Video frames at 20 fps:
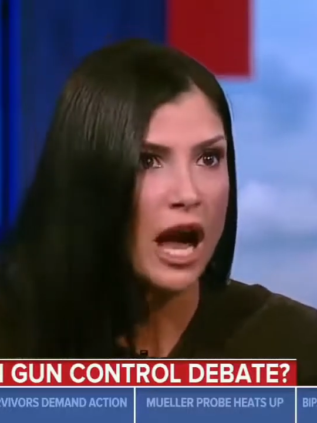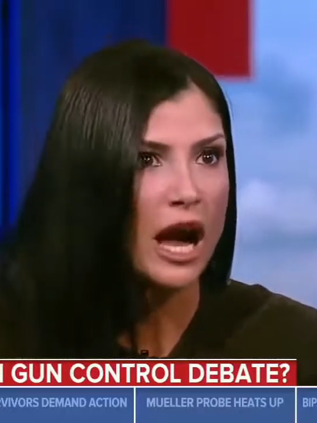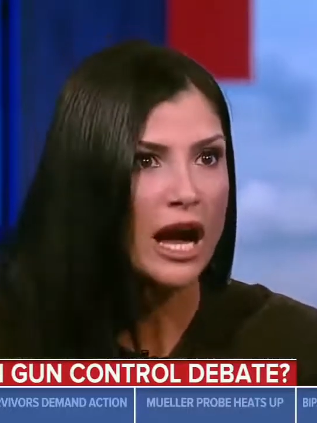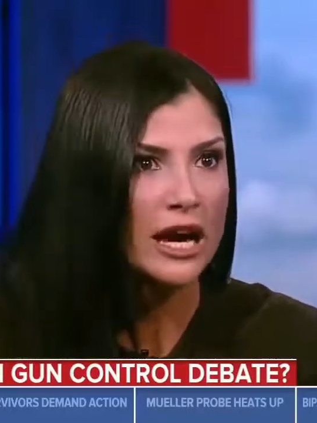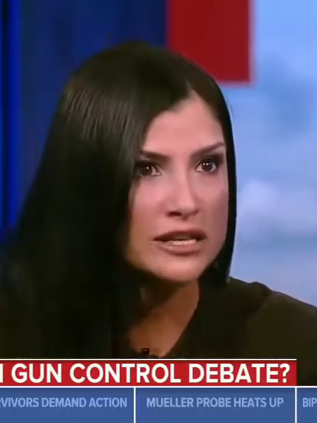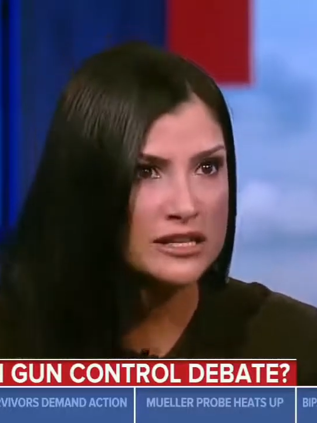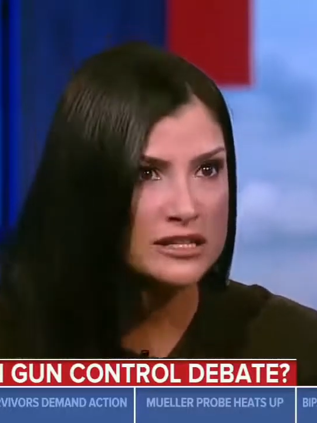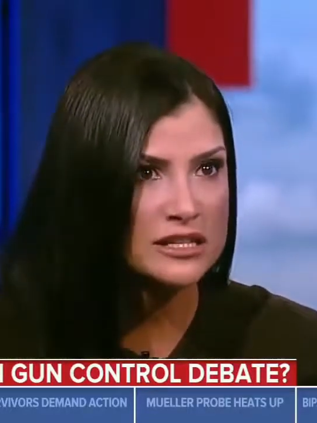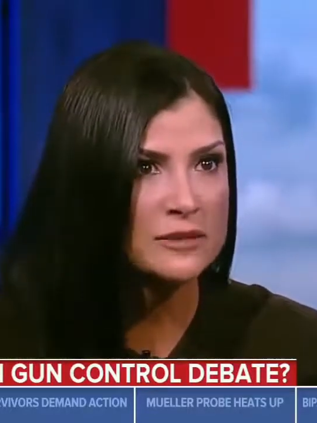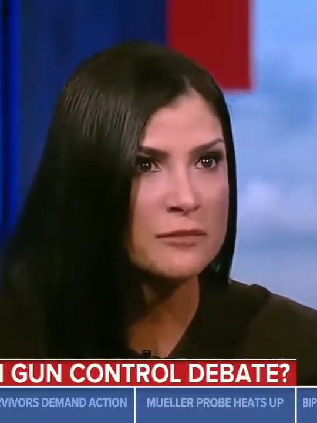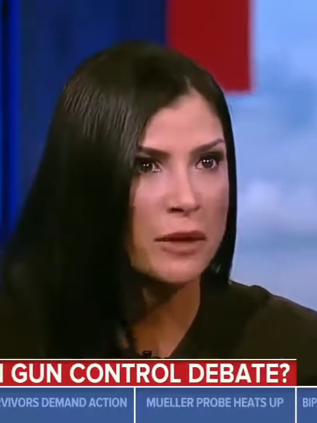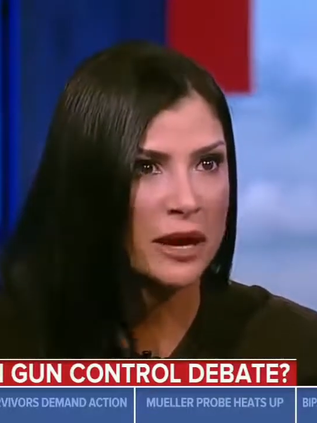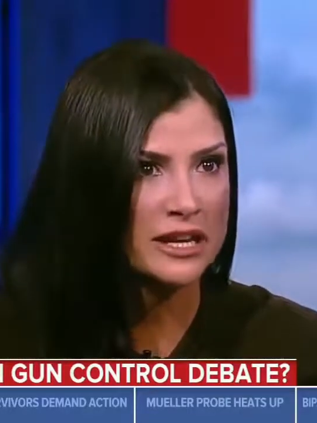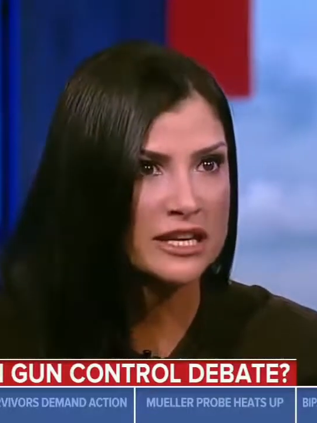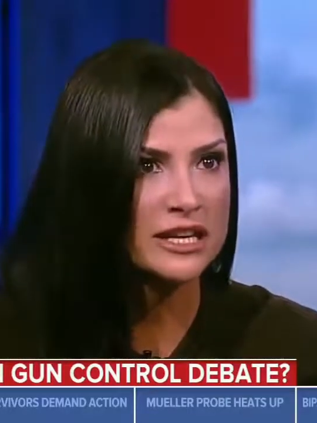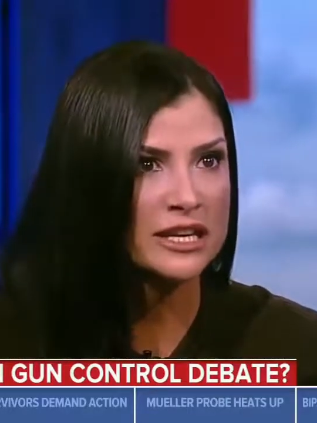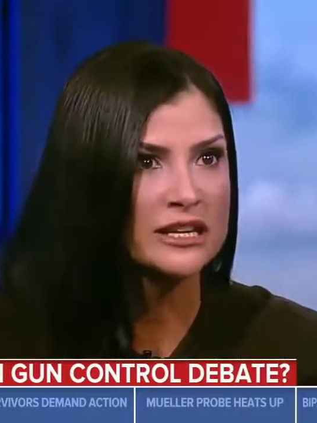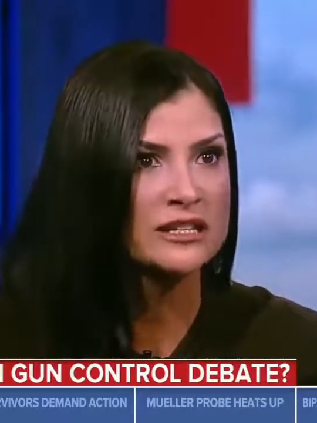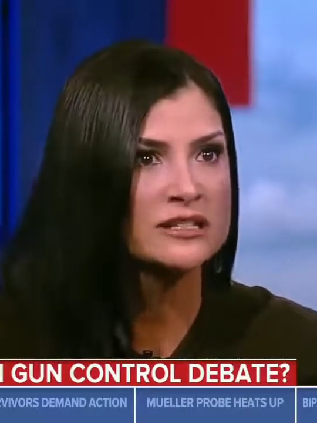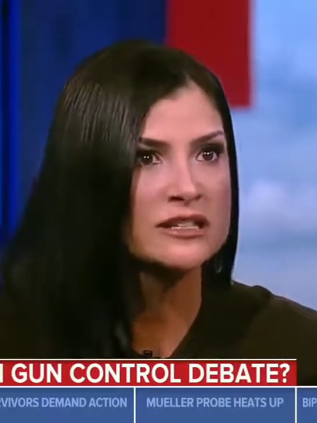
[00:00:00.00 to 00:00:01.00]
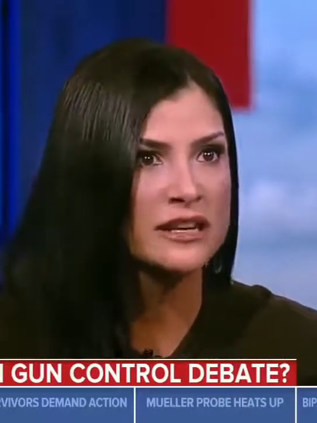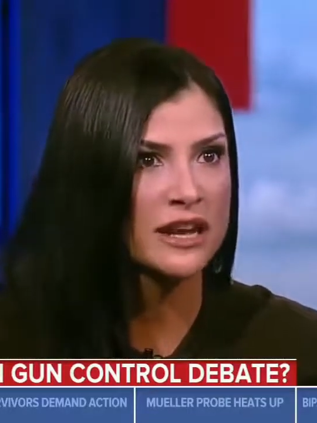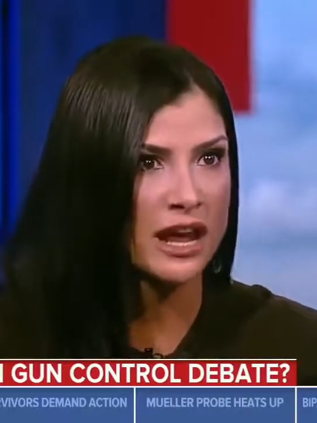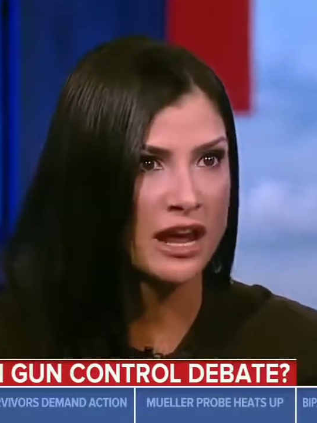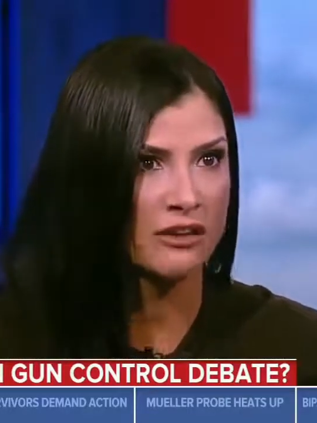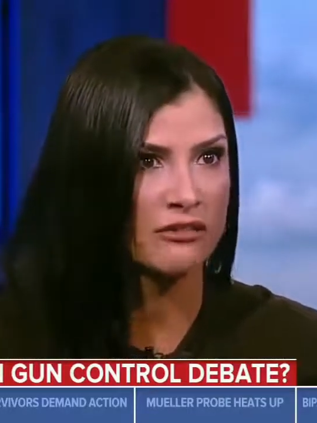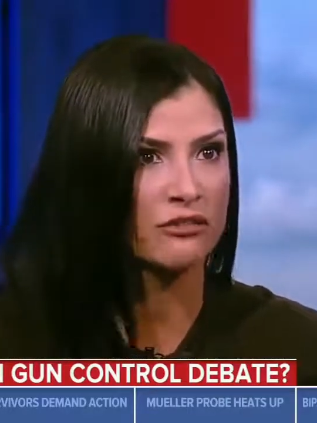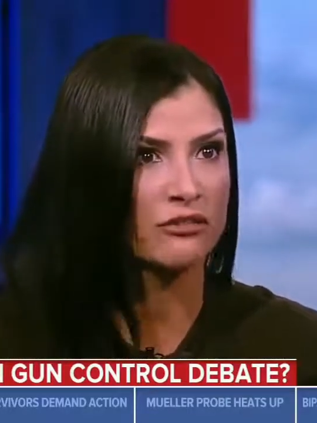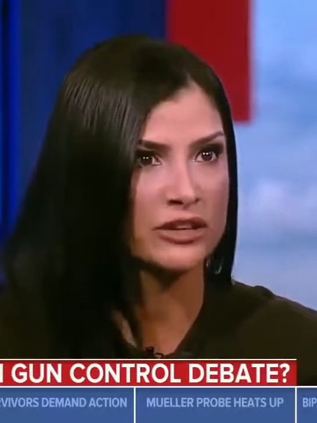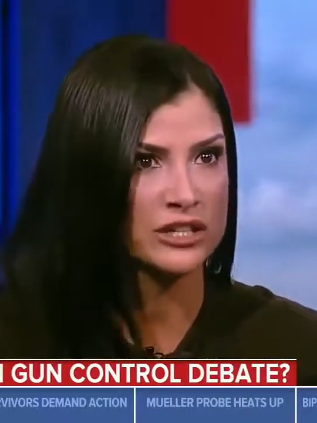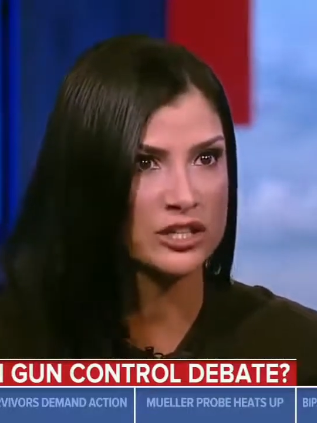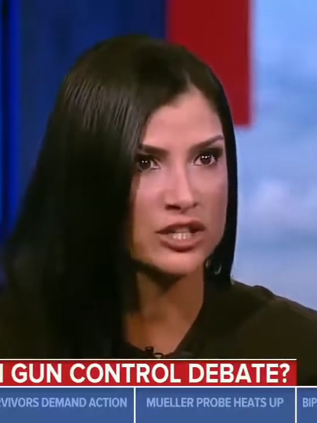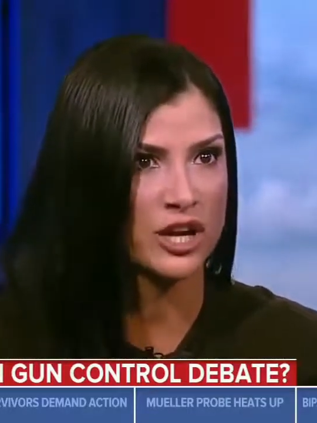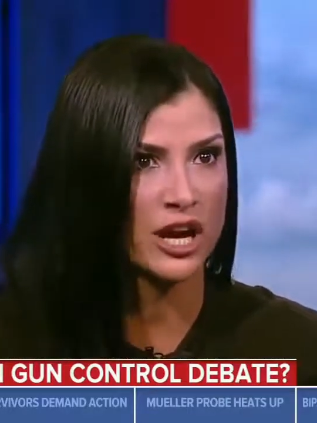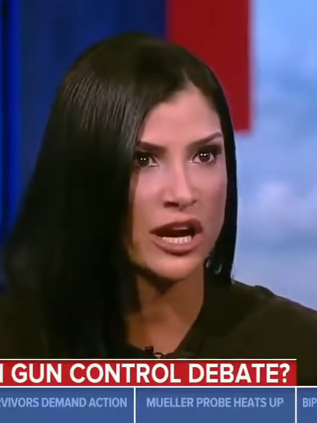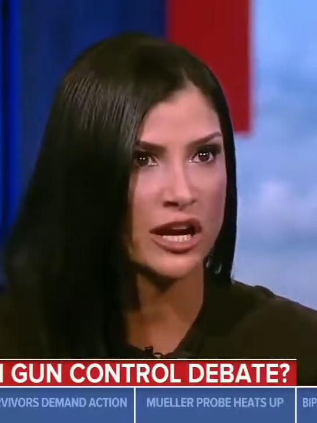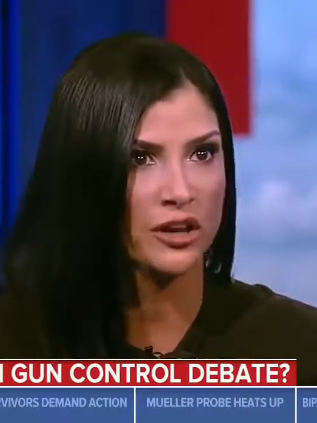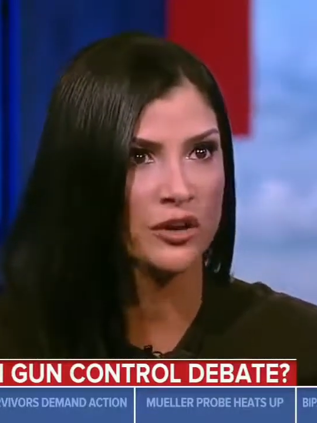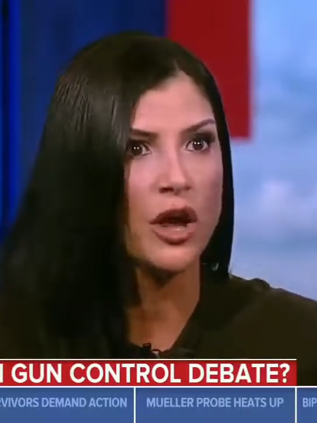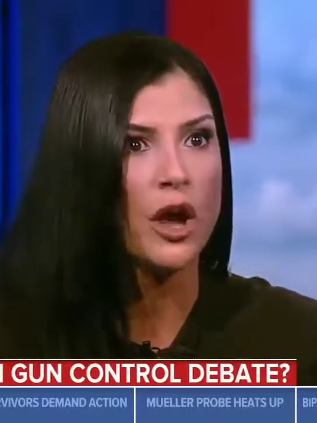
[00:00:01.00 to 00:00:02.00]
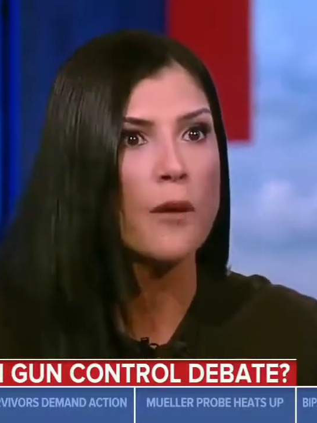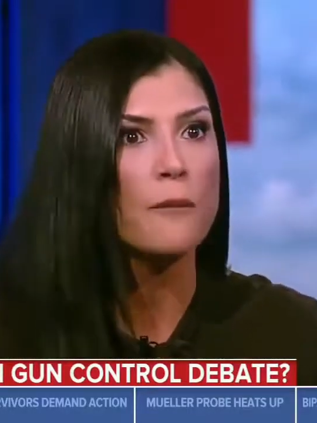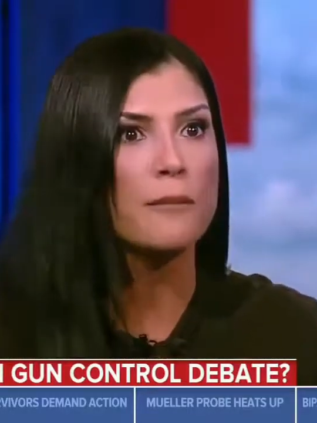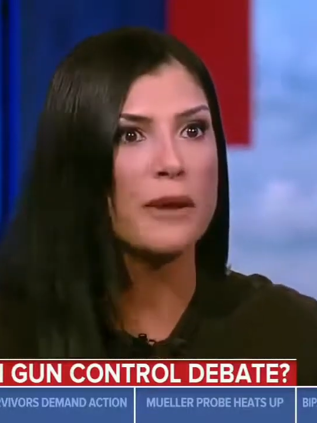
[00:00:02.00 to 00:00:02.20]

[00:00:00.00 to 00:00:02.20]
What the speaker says: I see my kids in every child.